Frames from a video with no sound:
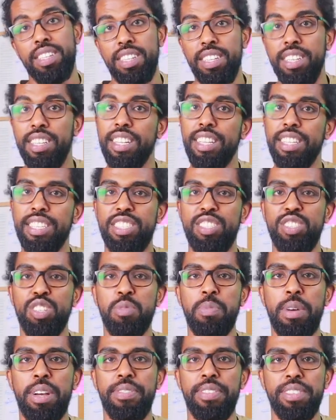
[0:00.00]
English is
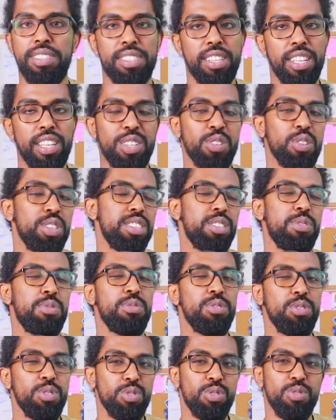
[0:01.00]
not my first language
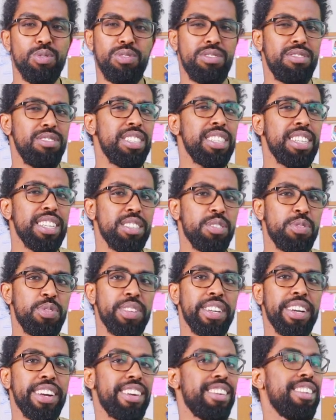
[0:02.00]
if you didn't
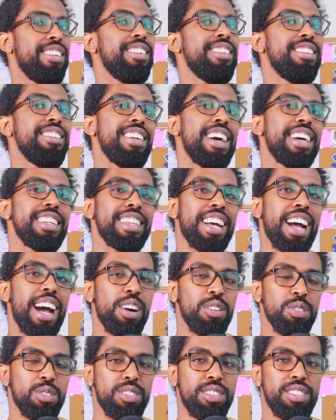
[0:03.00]
figure that
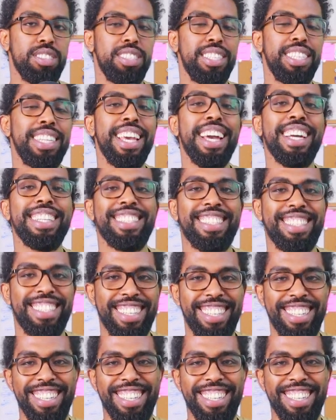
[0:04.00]
out yet.